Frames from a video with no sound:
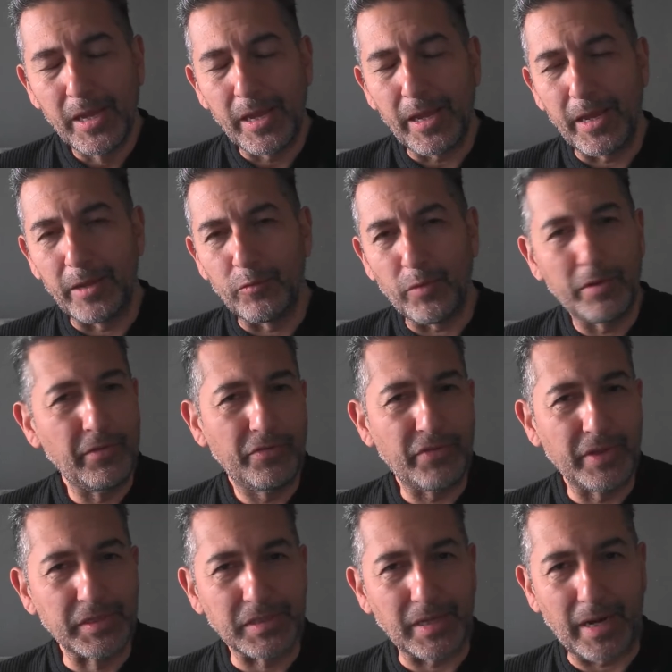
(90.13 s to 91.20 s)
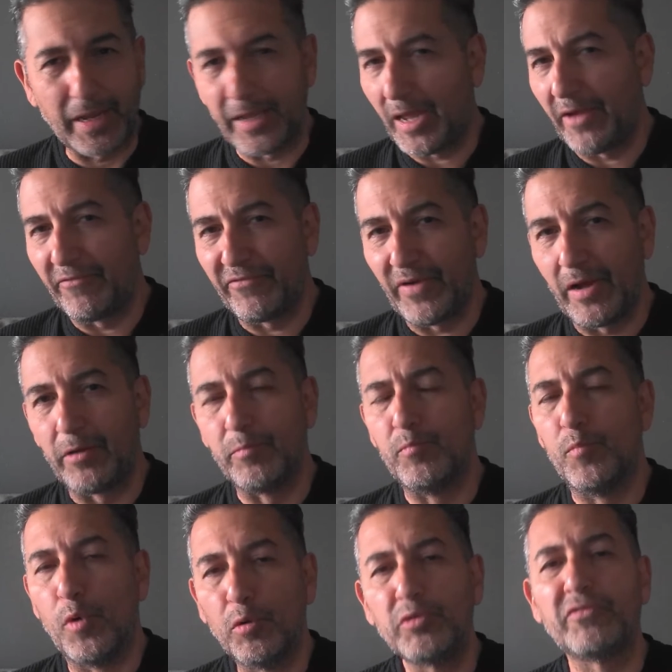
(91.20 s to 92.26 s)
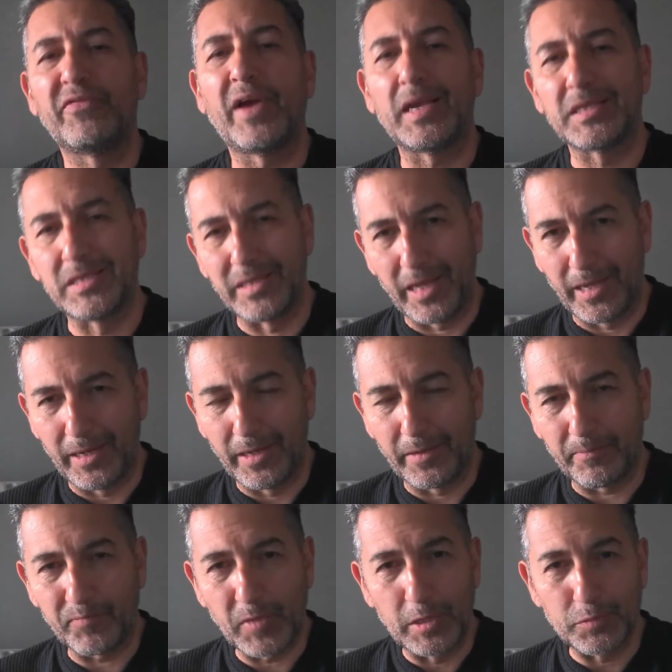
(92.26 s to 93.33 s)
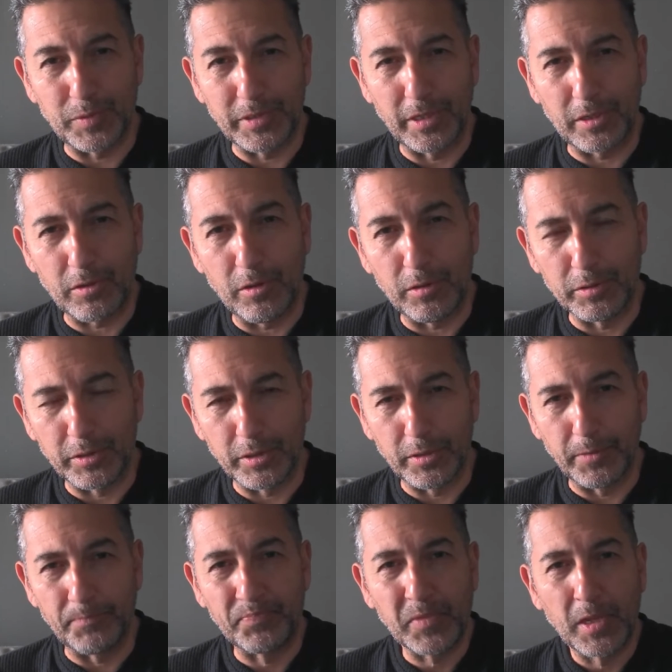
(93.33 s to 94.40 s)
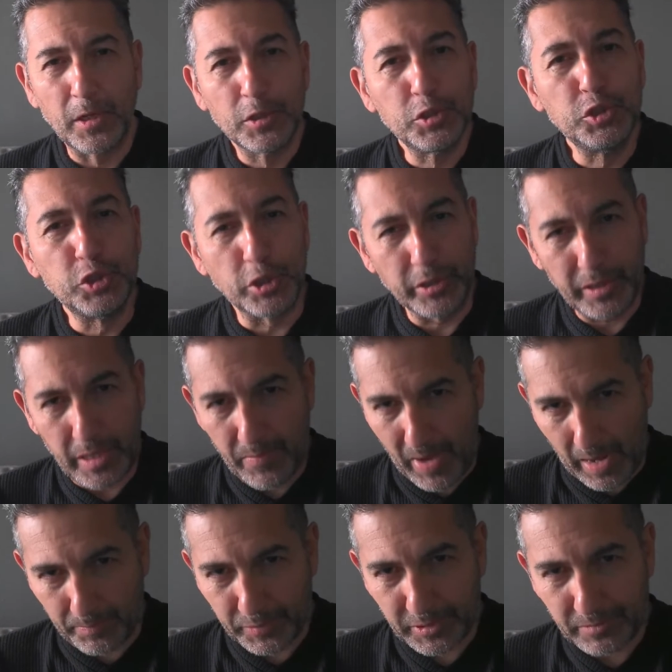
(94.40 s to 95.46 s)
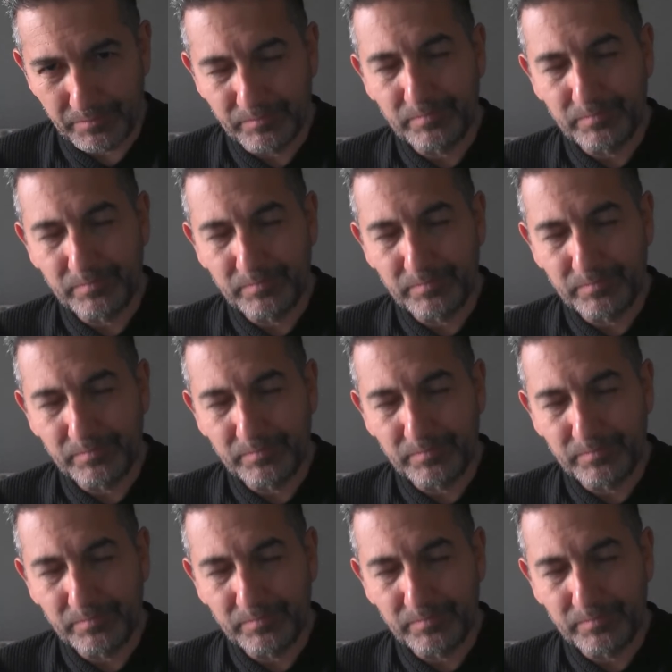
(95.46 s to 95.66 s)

And one of the things that I have found most fascinating is what they call the journey maps.